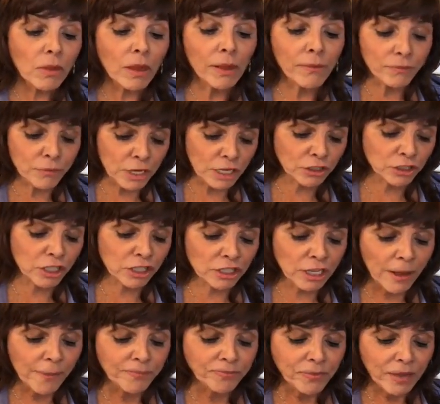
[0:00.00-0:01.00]
This is,
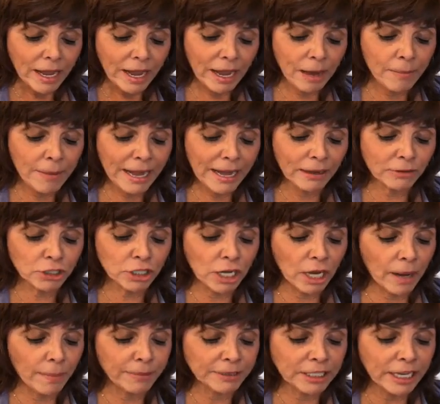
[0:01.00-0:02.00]
how about
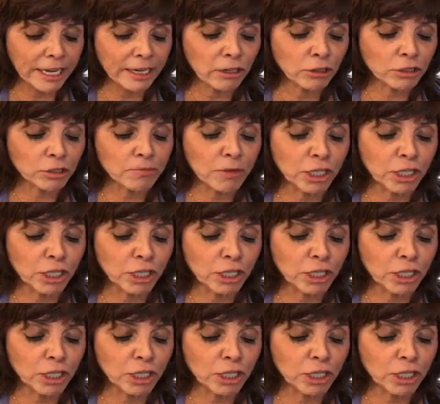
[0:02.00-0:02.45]
potatoes,